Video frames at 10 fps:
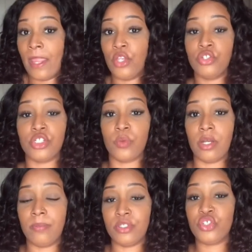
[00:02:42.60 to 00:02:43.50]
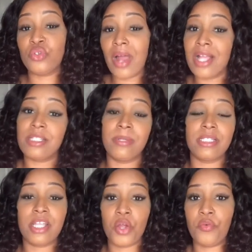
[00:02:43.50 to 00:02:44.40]
you just want to try to be as
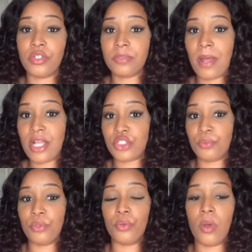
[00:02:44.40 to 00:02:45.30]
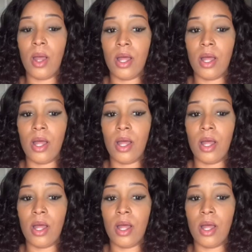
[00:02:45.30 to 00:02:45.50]
careful as possible.